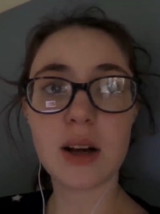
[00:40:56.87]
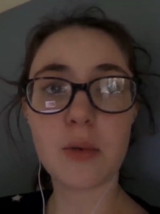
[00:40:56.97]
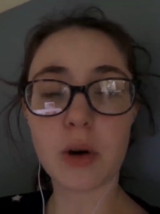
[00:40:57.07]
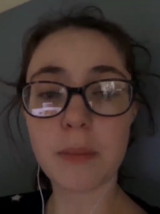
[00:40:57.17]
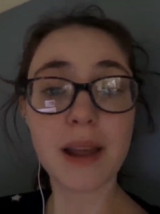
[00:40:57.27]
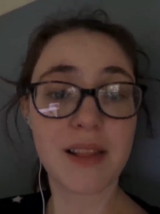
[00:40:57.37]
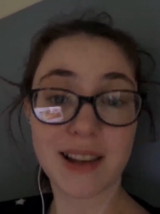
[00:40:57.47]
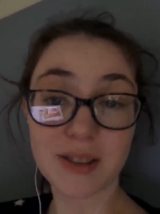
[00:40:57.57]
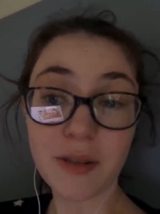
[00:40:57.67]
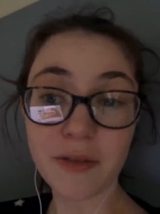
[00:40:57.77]
were a bit
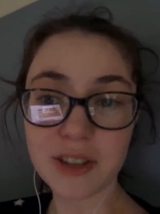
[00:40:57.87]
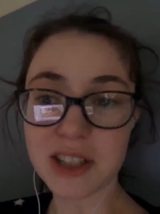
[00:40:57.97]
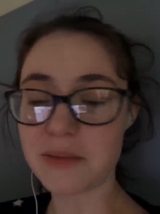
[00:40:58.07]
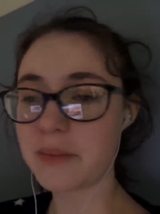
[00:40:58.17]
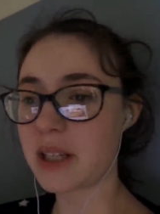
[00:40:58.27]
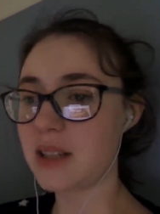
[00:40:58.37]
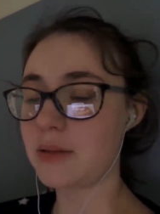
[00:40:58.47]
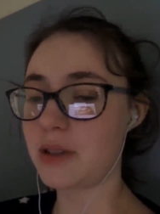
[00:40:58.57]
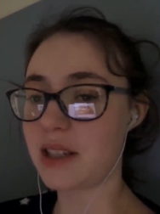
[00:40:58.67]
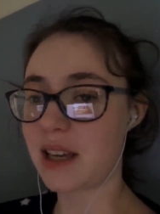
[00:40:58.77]
less confident because
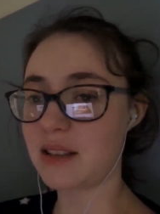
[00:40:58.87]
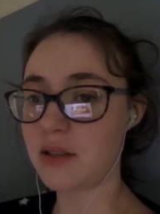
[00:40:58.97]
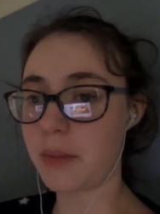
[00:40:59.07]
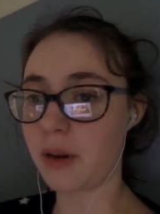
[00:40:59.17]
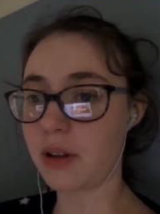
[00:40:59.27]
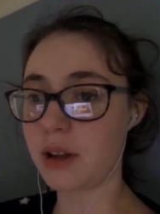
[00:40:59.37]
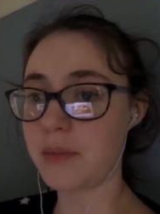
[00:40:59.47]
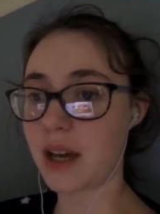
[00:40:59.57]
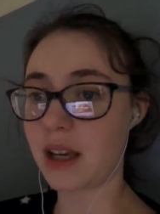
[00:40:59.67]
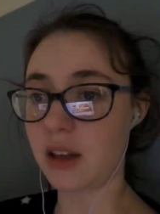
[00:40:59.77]
it was against a boat
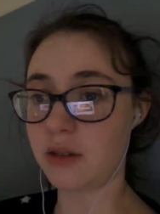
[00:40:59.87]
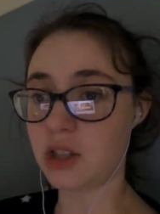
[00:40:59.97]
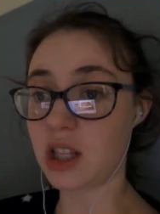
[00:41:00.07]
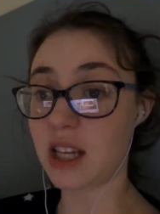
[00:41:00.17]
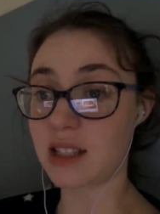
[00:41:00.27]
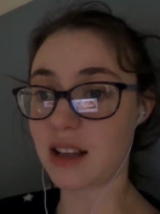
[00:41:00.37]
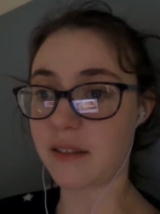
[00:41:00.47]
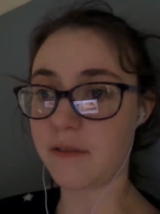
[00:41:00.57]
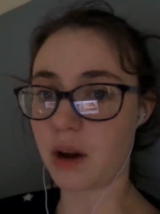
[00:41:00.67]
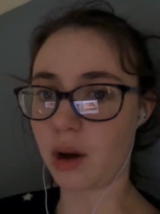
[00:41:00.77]
club that usually is
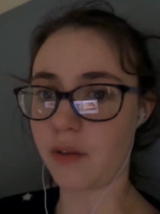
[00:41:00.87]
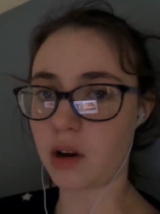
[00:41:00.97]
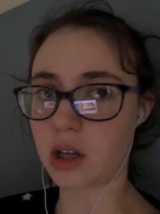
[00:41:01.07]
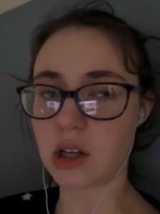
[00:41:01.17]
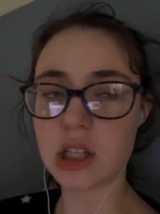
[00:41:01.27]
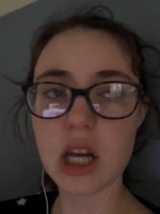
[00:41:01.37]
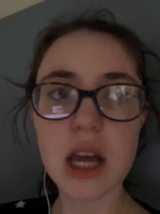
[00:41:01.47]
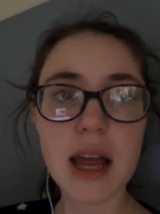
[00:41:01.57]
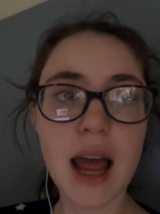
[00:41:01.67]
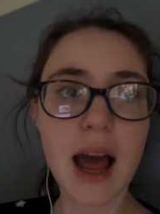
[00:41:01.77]
like very, very good.
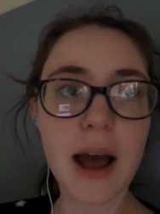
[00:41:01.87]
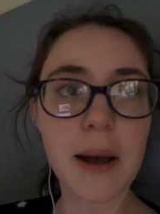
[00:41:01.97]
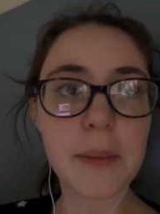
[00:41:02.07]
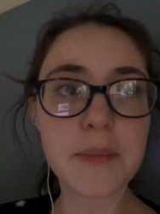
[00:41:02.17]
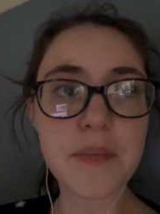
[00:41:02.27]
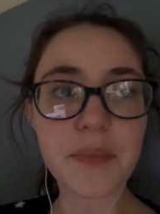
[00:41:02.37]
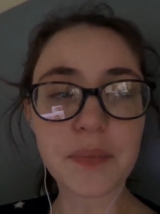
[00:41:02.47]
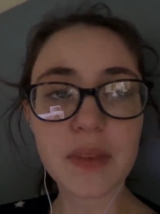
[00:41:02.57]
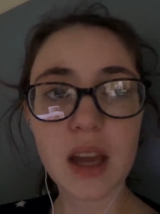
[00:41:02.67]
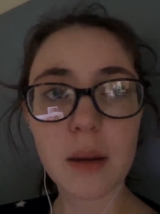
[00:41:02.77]
Um,
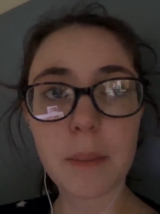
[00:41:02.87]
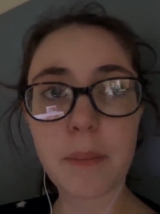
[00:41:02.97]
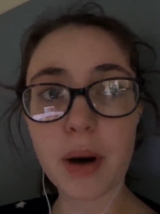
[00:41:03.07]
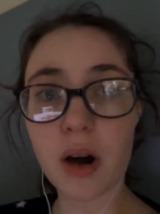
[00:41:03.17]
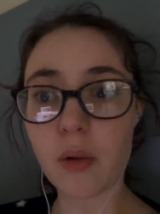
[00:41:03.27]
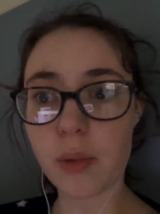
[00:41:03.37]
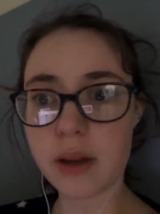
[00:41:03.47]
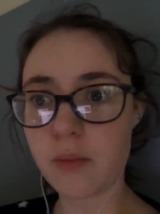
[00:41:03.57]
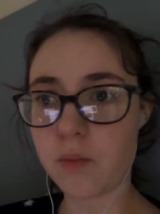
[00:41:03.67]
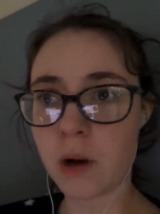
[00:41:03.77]
but
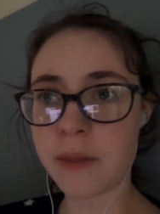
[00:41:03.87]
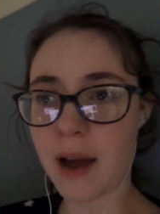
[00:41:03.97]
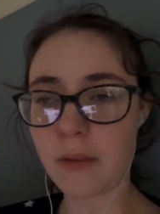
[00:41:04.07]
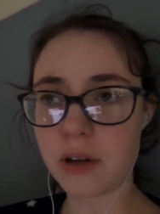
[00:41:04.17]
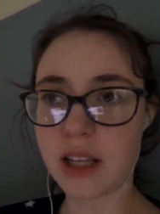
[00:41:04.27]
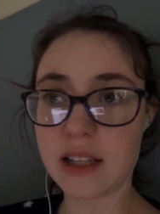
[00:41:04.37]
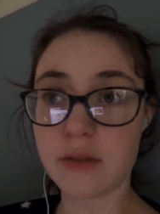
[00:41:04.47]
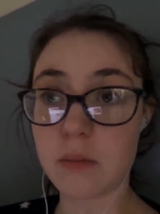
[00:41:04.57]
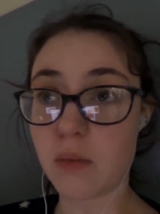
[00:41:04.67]
we won that one even